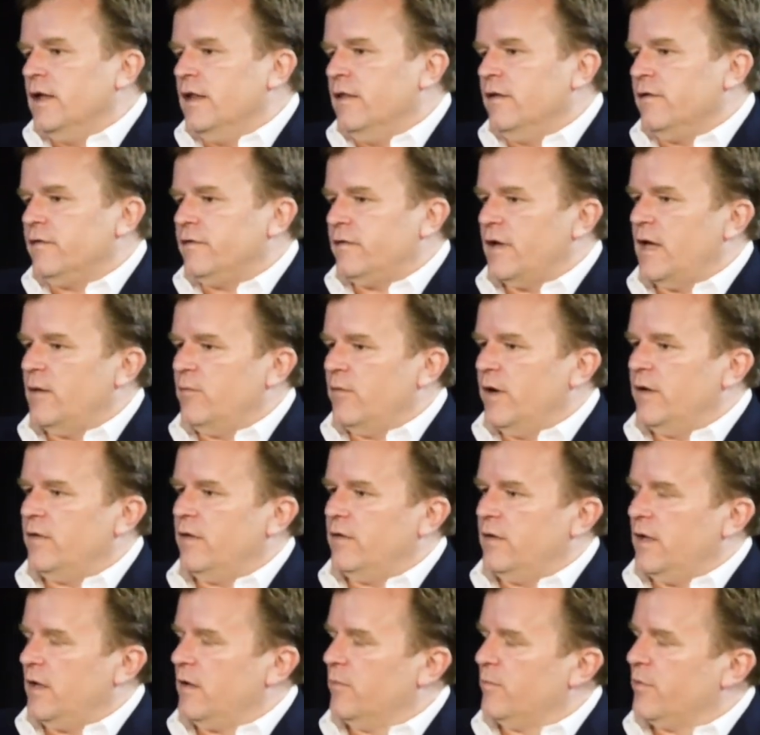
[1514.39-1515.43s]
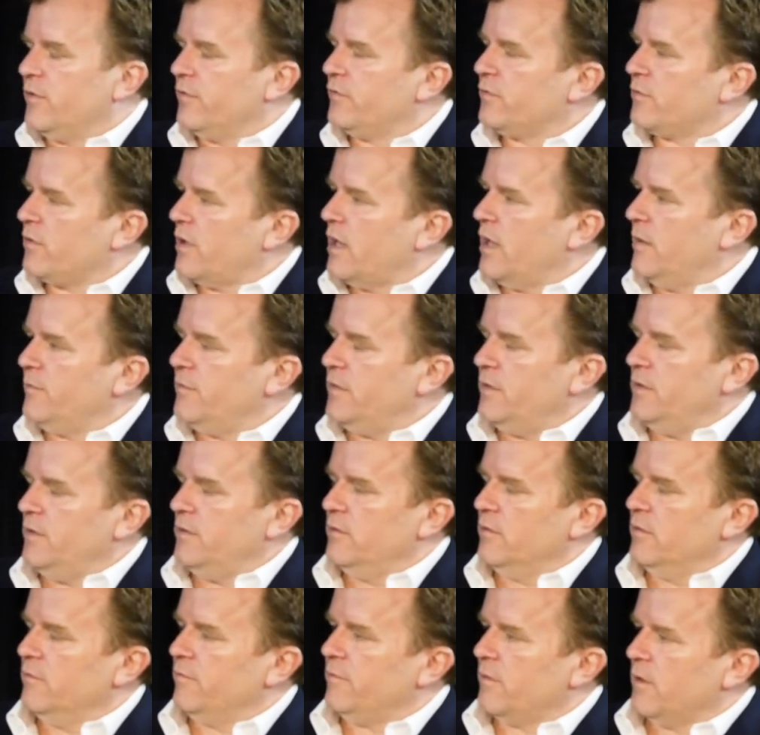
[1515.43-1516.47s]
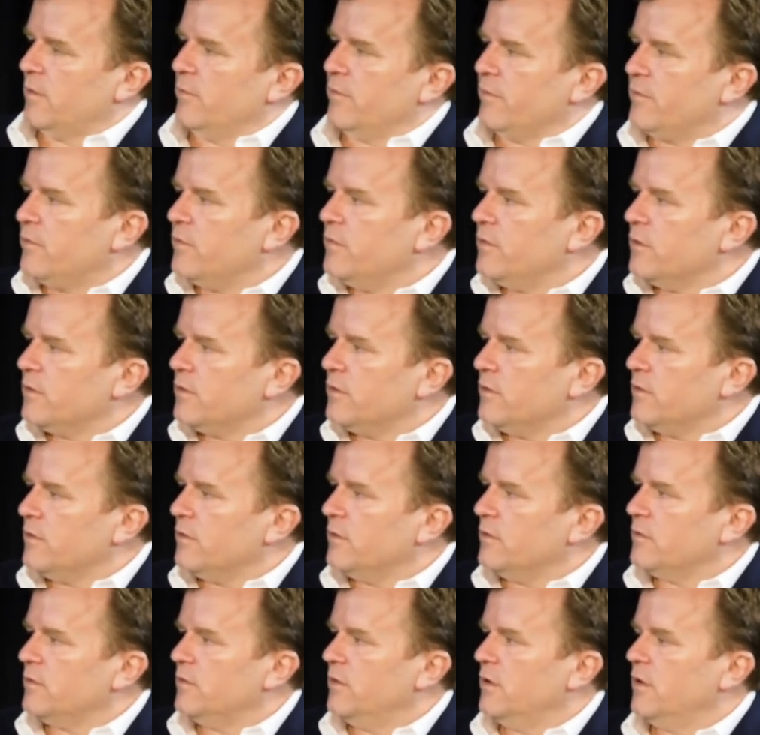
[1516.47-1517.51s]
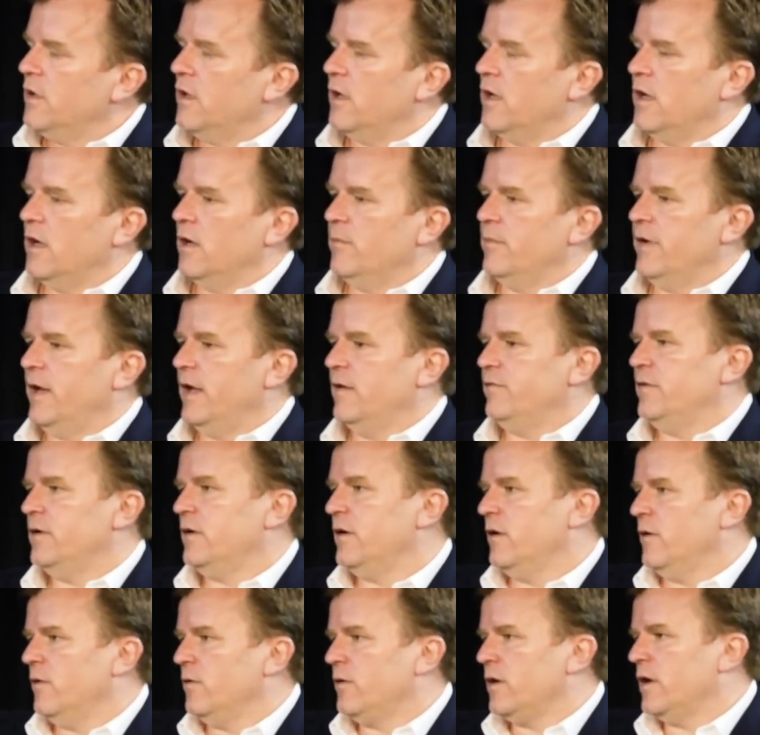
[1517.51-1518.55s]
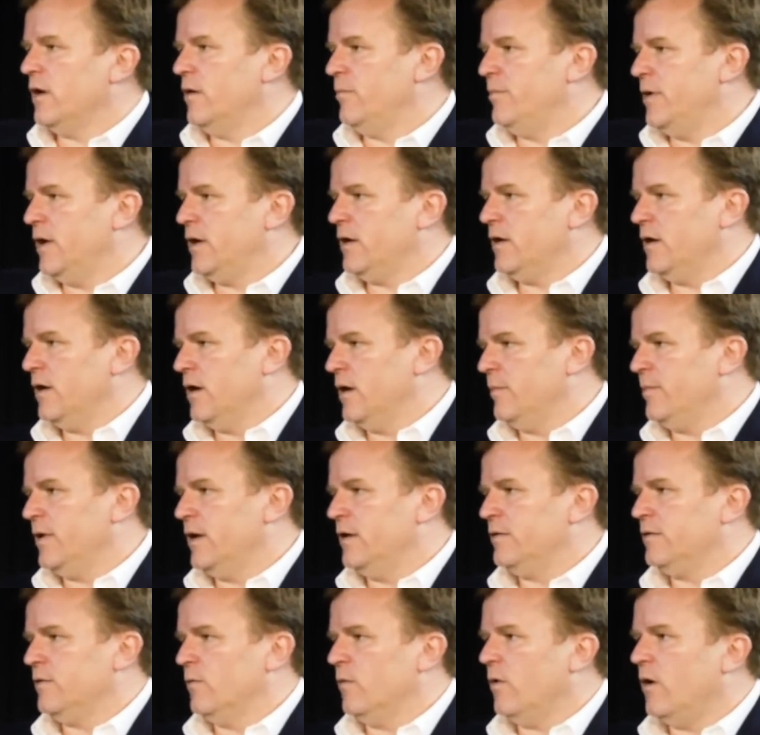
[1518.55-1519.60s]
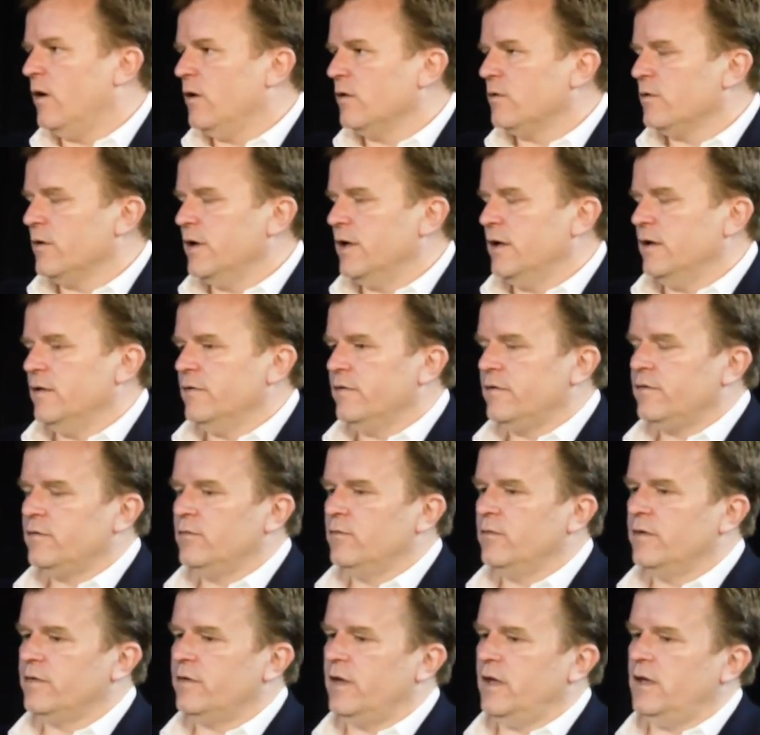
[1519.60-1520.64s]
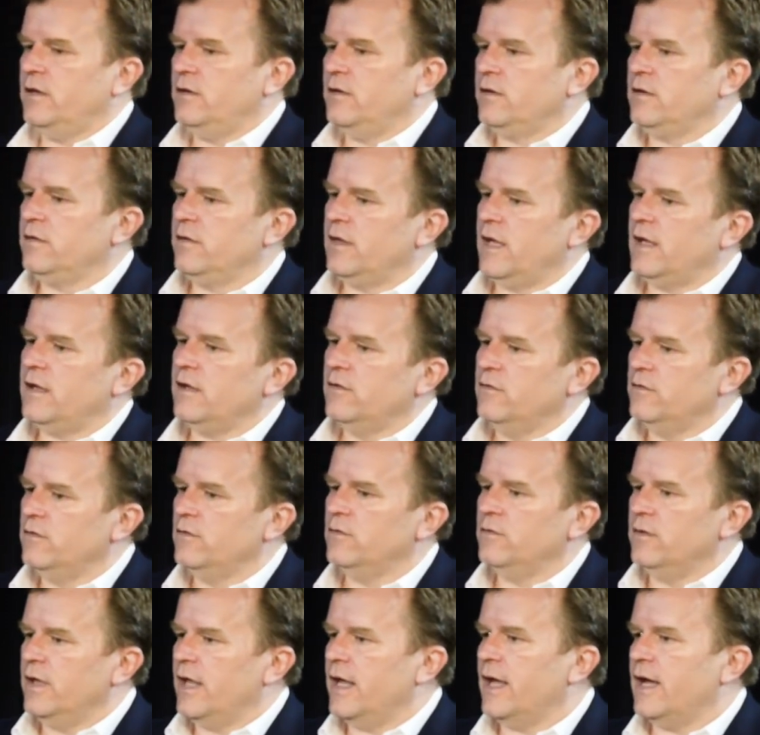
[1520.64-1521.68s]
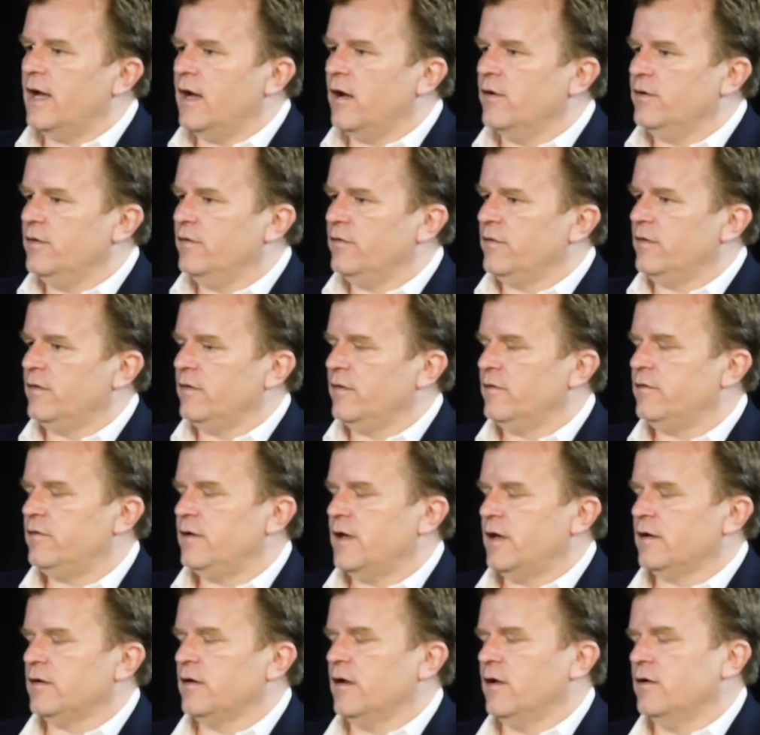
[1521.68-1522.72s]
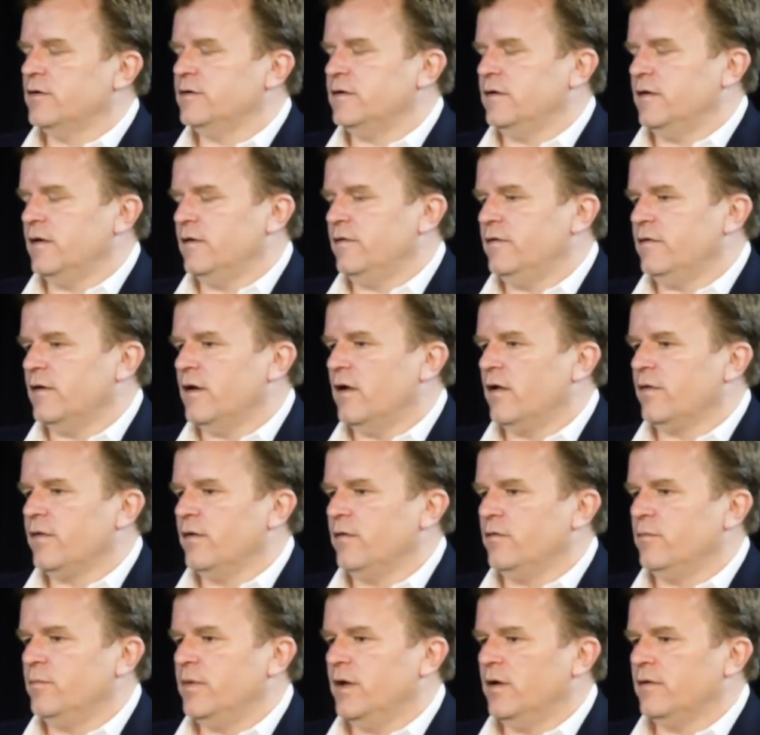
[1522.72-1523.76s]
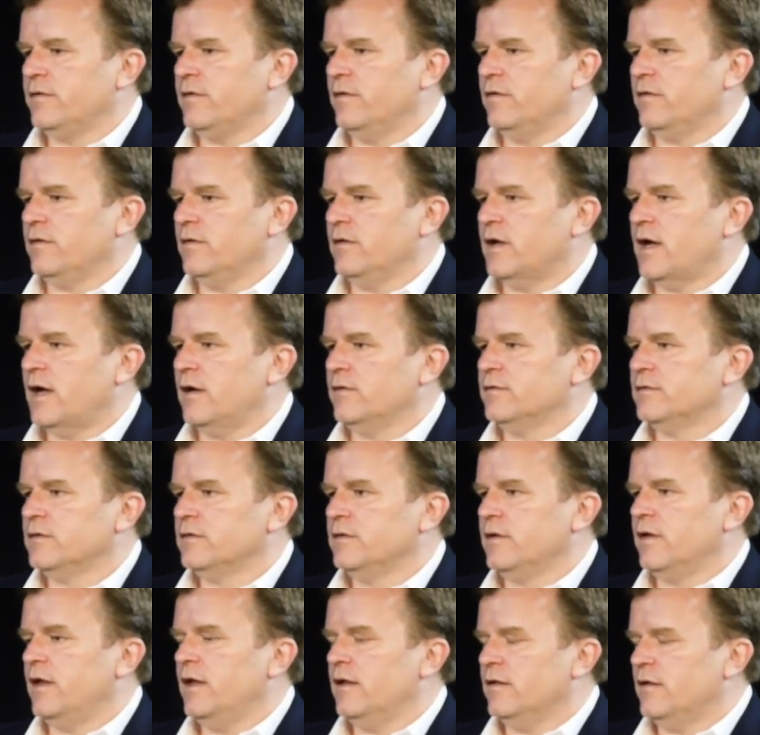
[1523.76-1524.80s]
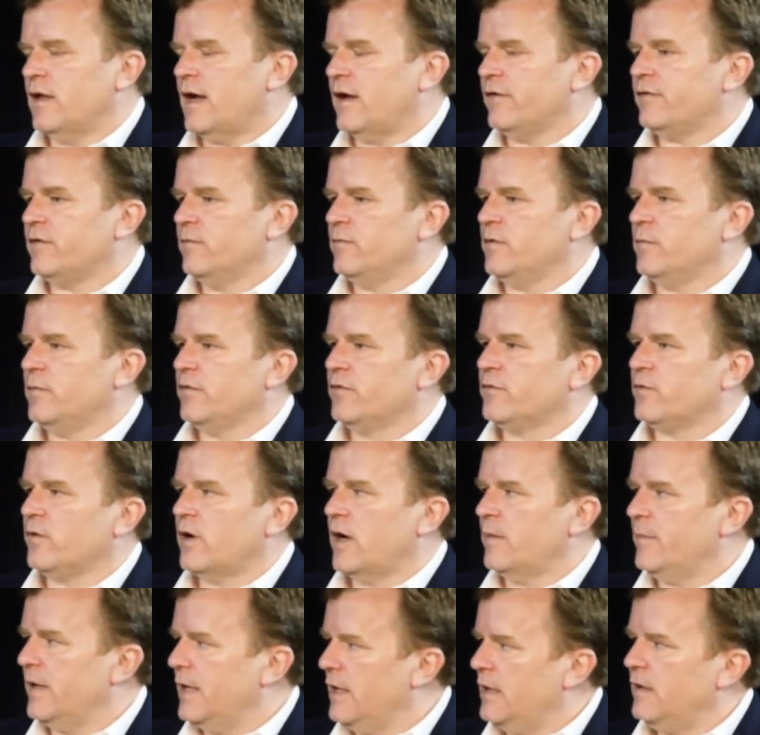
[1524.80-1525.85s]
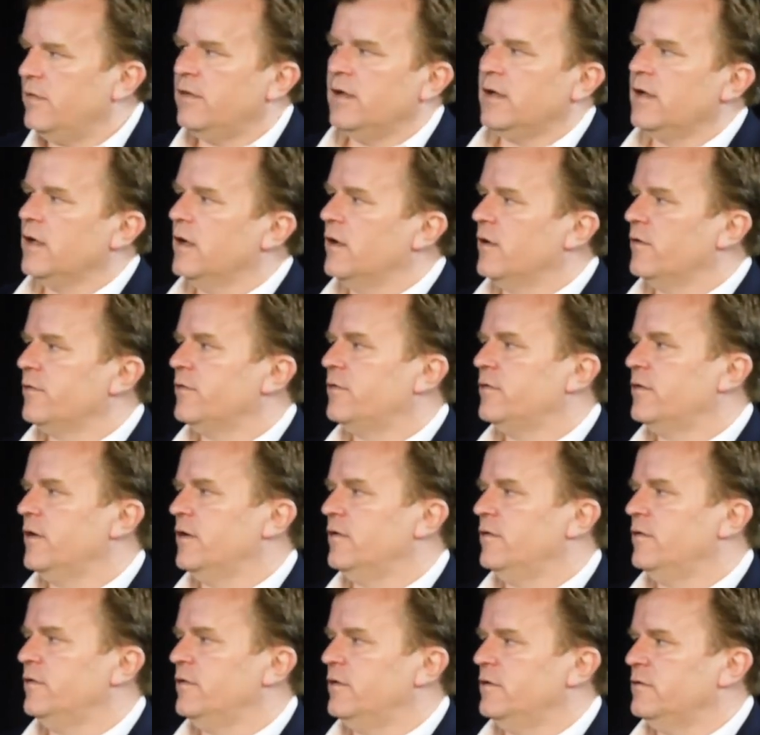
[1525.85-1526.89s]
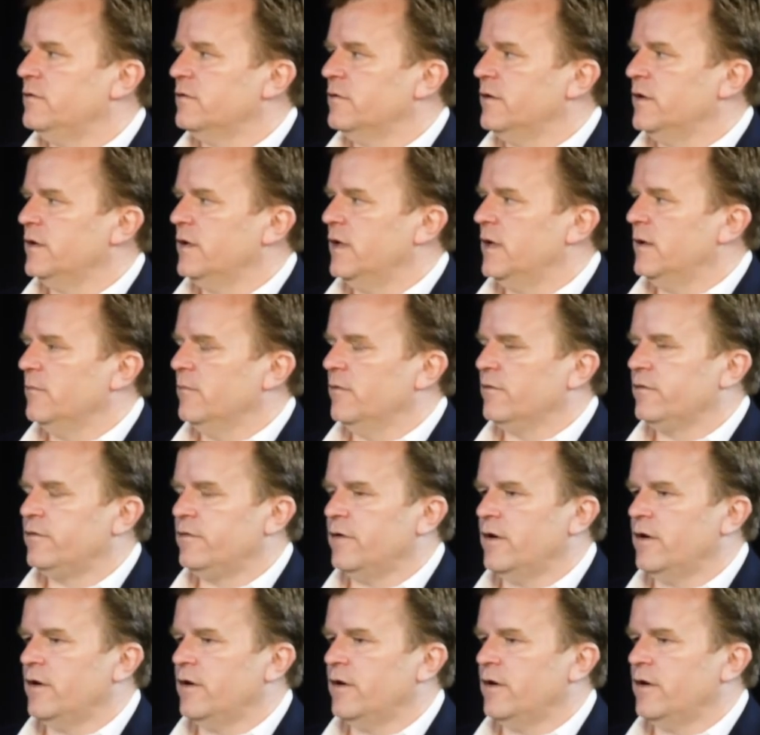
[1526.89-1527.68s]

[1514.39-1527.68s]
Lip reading: In the same way that they can prescribe to you a pharmaceutical and have you go kind of pick it up at the Walgreens, what they can do now using this technology that Zelf has built is it allows them to prescribe anything else that's digitally enabled.